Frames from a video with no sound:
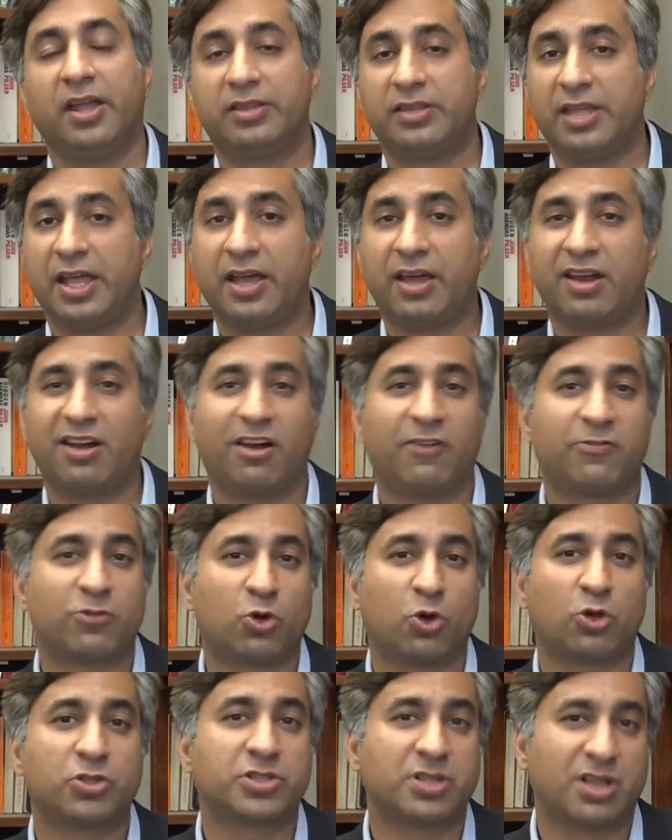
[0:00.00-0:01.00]
there, of
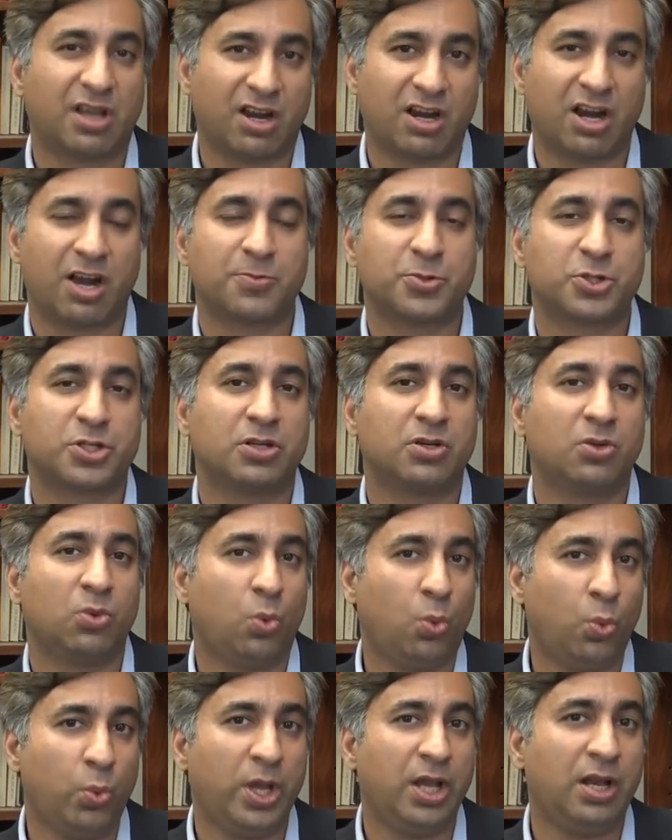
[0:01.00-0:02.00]
course, corruption
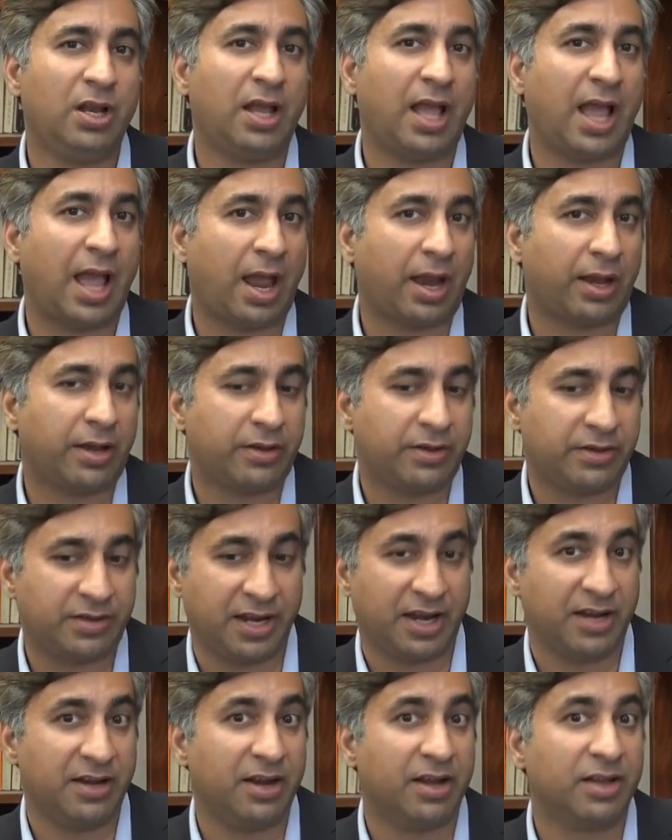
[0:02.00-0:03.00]
will and
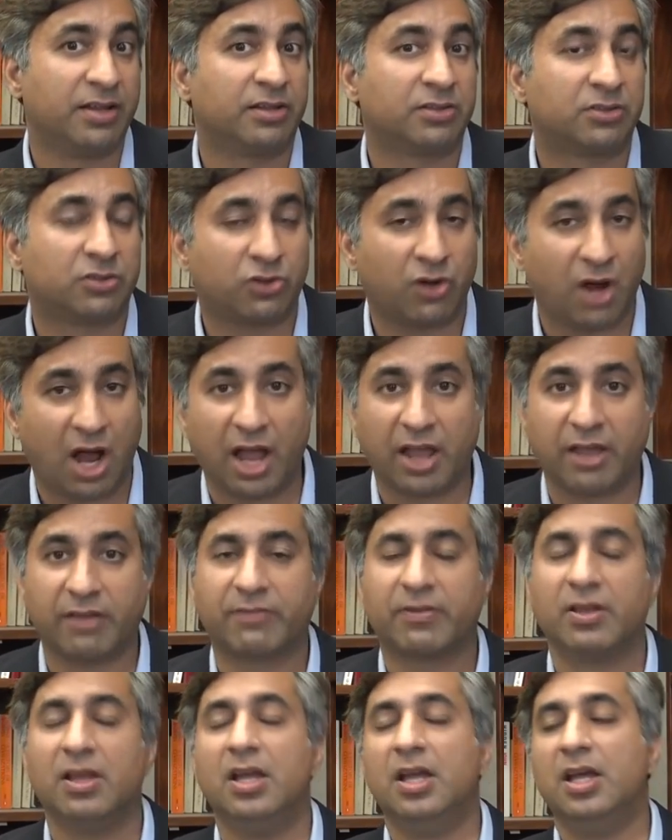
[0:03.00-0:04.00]
did
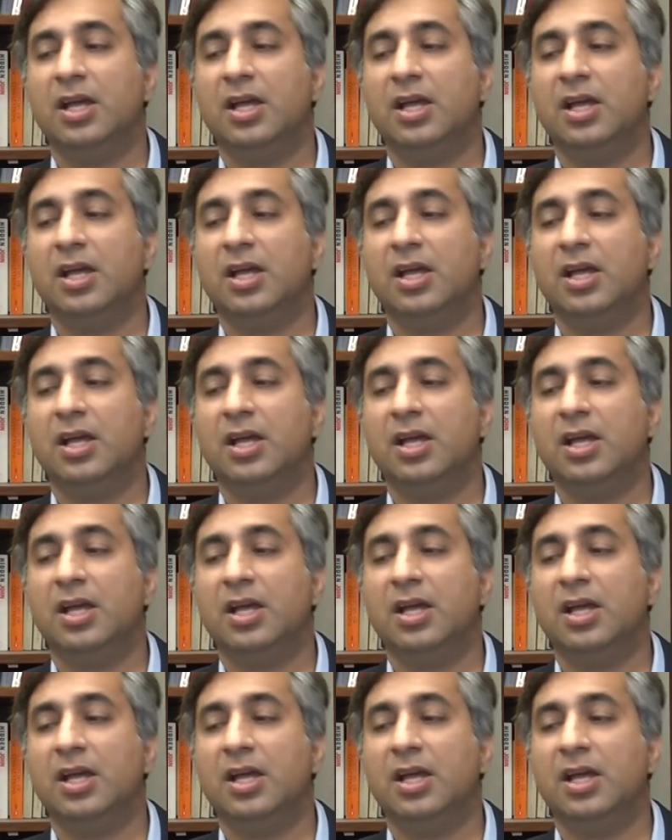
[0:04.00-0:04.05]
thrive.